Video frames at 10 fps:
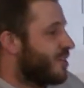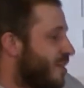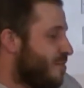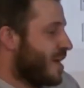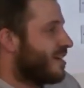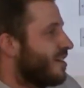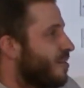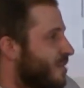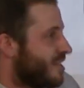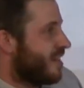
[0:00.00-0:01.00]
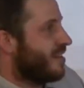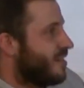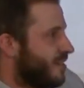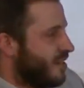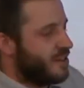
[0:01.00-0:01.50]
kind of making a mistake
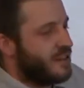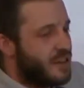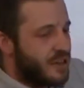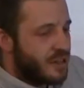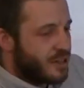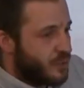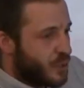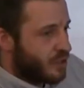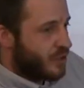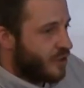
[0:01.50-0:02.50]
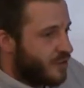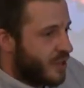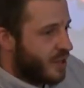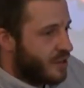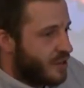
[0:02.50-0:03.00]
and then building off that.